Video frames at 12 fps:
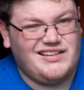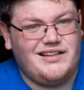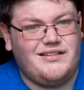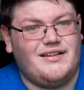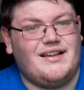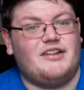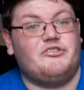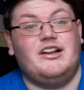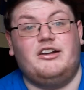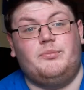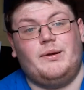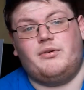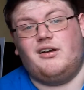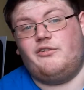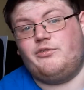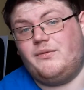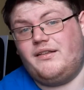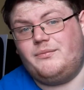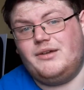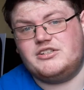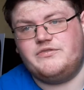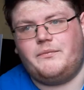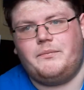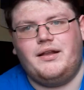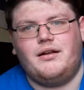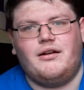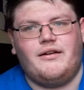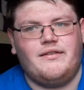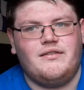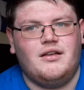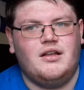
I can't really remember a lot from this match, if I'm being honest.